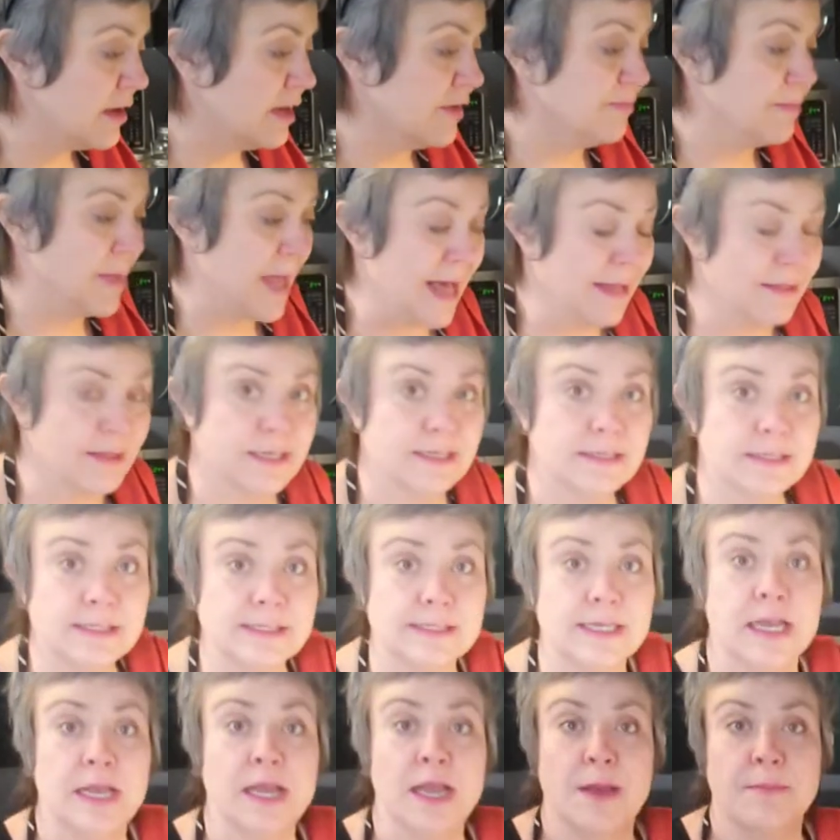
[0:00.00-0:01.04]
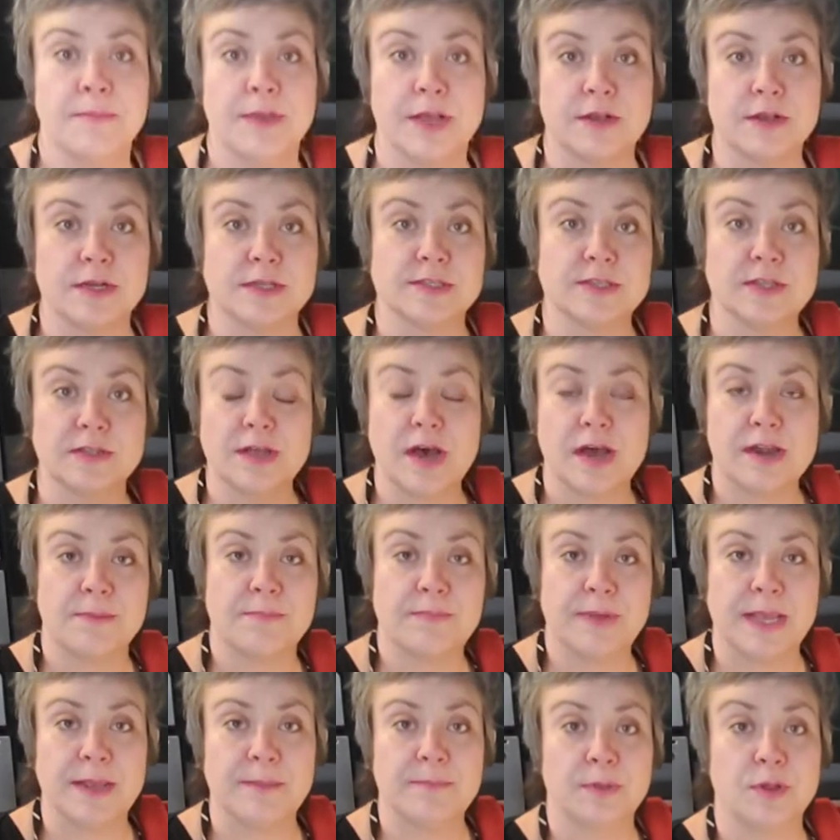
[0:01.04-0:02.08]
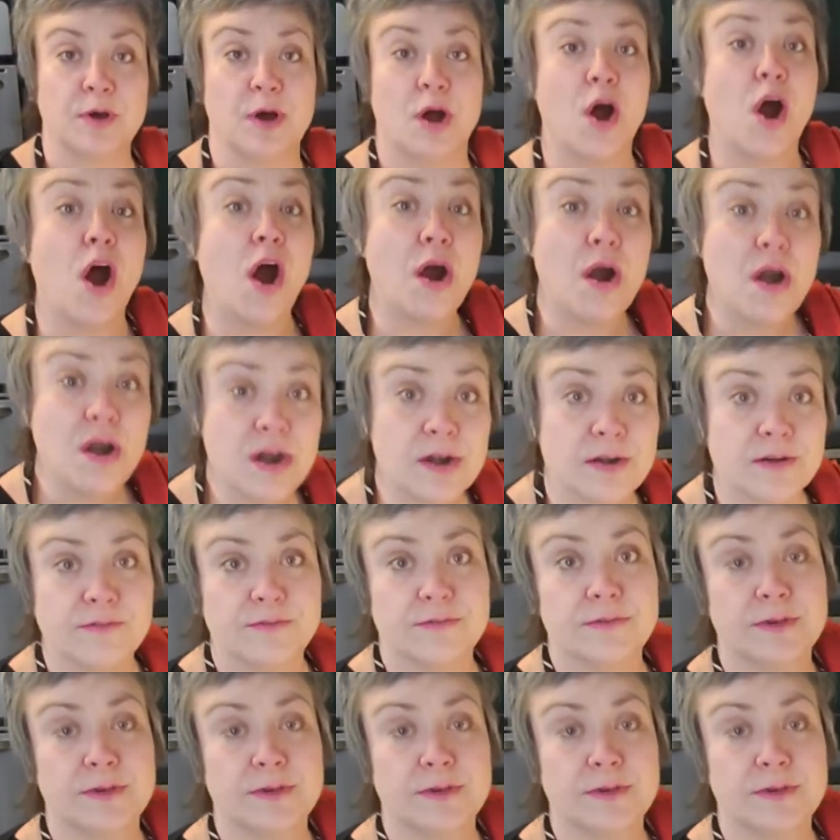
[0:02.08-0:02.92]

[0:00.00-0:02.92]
of balance because a lot of people aren't